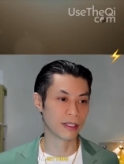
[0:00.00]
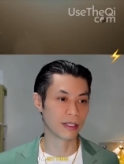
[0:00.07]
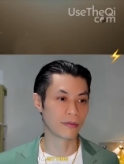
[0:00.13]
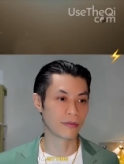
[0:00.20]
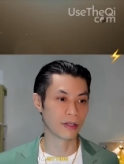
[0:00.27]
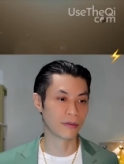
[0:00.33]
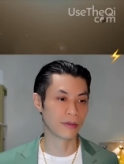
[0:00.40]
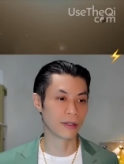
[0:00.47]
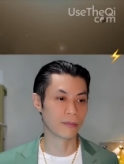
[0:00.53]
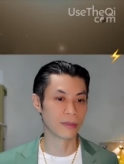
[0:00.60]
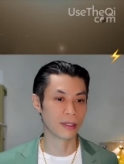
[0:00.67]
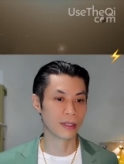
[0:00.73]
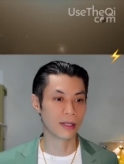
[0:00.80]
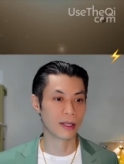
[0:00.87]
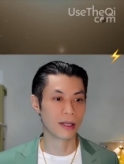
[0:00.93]
in front of it,
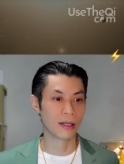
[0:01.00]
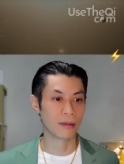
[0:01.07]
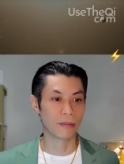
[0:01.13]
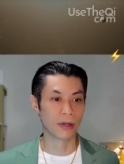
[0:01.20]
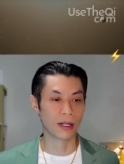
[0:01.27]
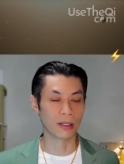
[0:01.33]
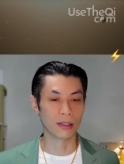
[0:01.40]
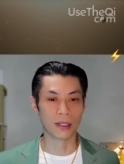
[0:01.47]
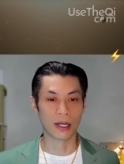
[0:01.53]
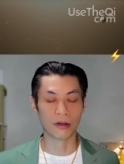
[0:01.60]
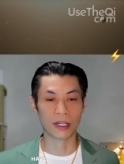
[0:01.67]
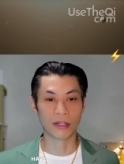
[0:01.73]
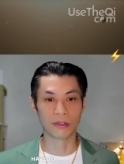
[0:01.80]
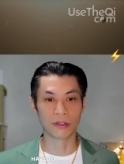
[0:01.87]
but I don't have to